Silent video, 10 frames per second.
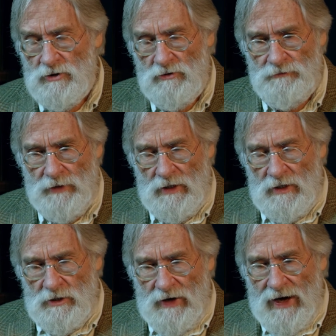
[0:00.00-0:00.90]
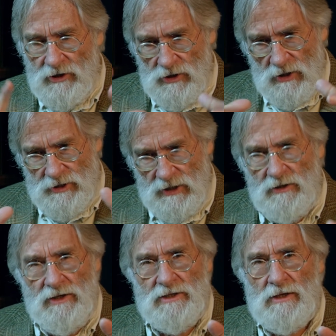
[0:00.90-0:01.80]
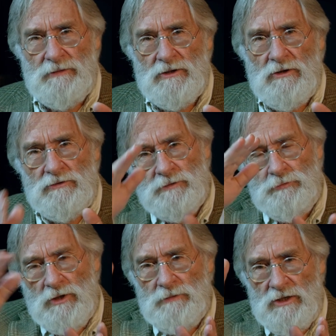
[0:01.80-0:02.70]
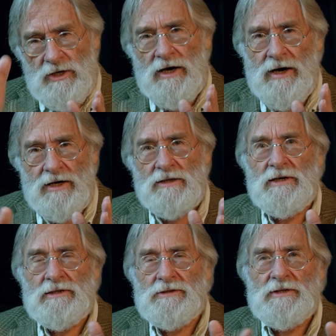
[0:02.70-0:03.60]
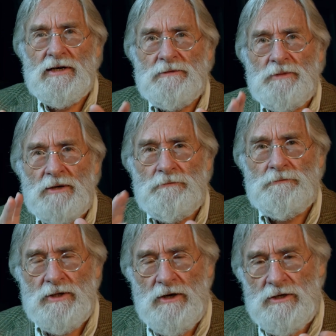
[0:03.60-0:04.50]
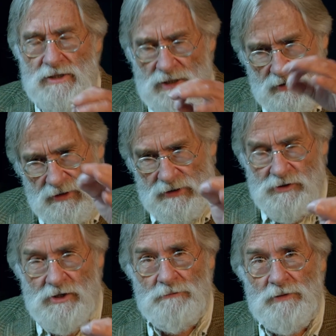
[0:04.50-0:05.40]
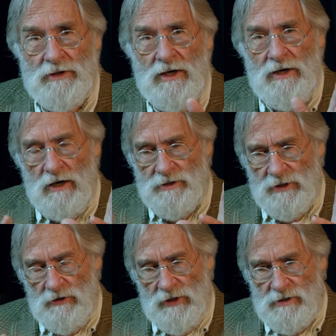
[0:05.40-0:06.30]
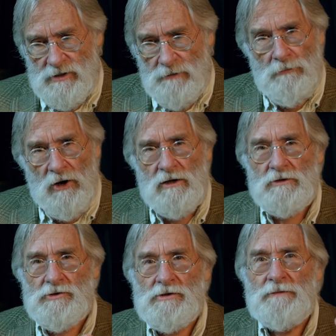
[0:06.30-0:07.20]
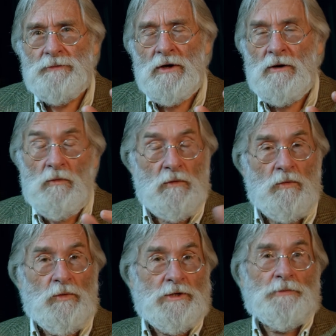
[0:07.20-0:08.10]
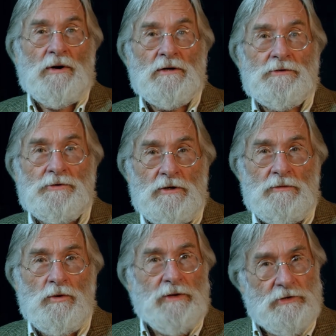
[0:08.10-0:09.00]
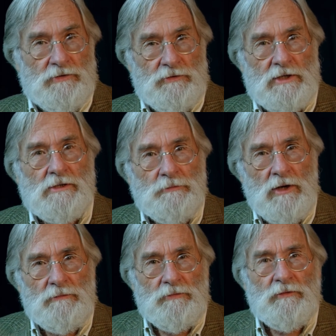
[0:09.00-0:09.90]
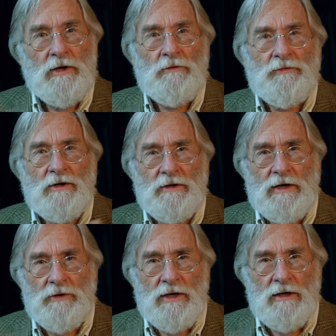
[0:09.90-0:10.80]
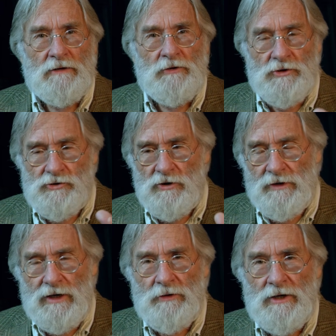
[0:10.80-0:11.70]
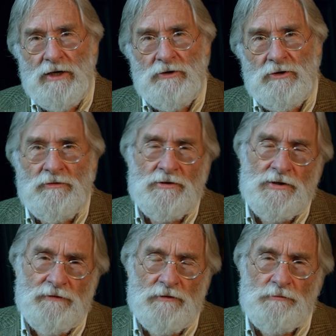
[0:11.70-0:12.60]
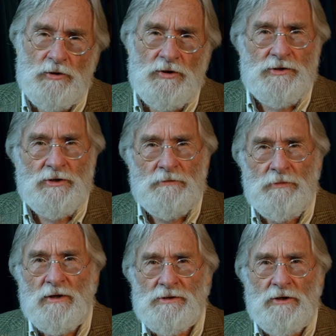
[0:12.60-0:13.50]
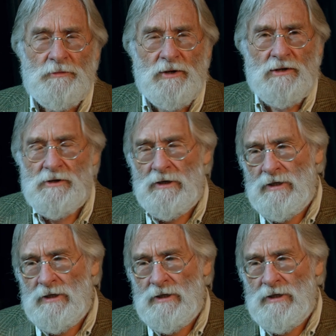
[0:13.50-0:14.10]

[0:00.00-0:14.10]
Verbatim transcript: to to actually articulate something. Don't just put a bunch of hack lines down, but but articulate something. Articulate some parts. Well, which parts? You know, well that's that's the problem. Can you figure that one out? If you can sort that one out, you know there's a difference between certain parts and other parts.